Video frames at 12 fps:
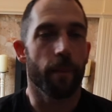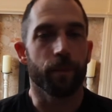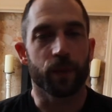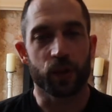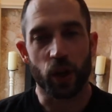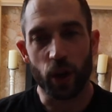
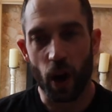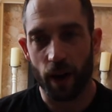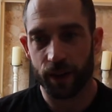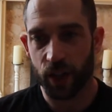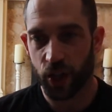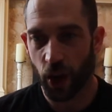so you're not
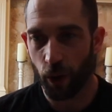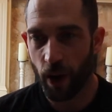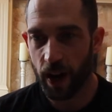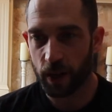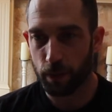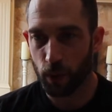having to
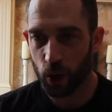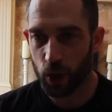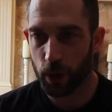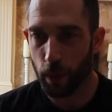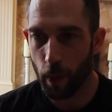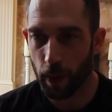generate as
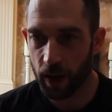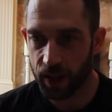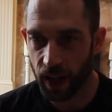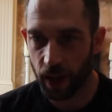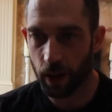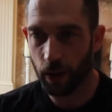much
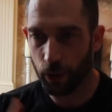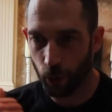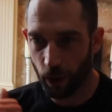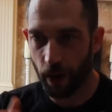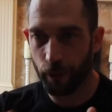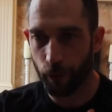mobility through
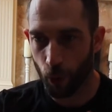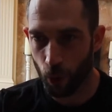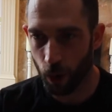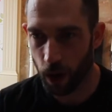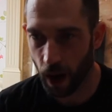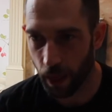that
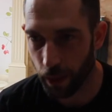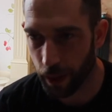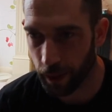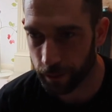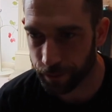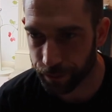full length.
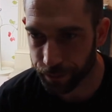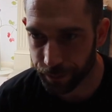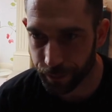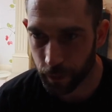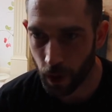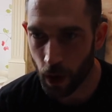
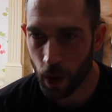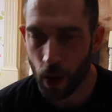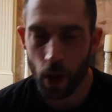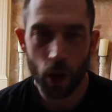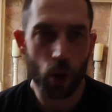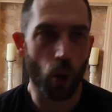
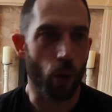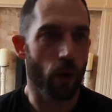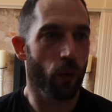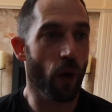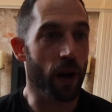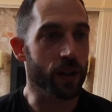Cool,
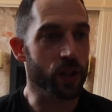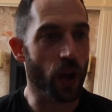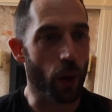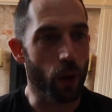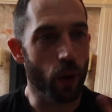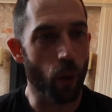right,
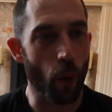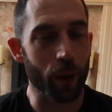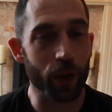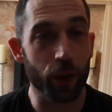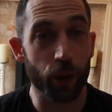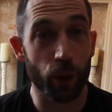so what we're
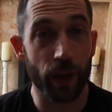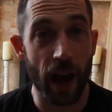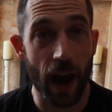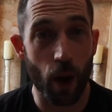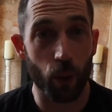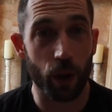going to do
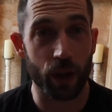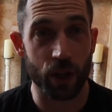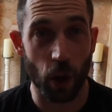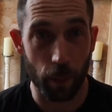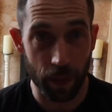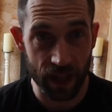now, we're going to
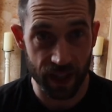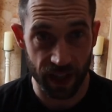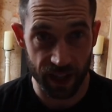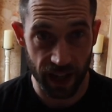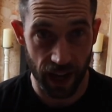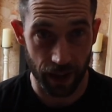start piecing it
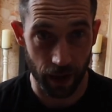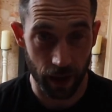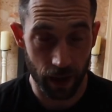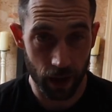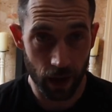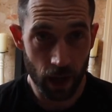together.
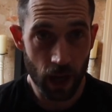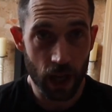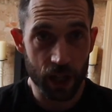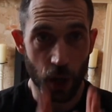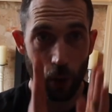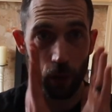
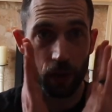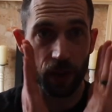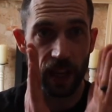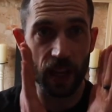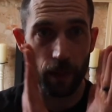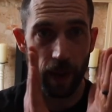So
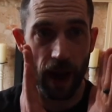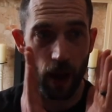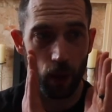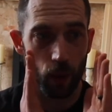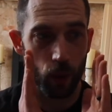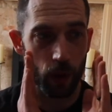think
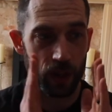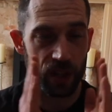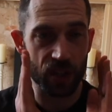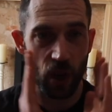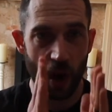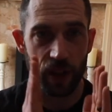about, we're going to
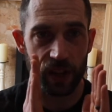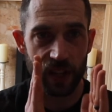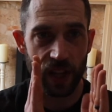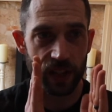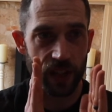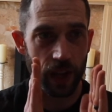start in the
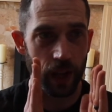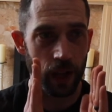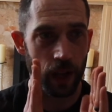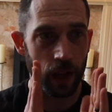center,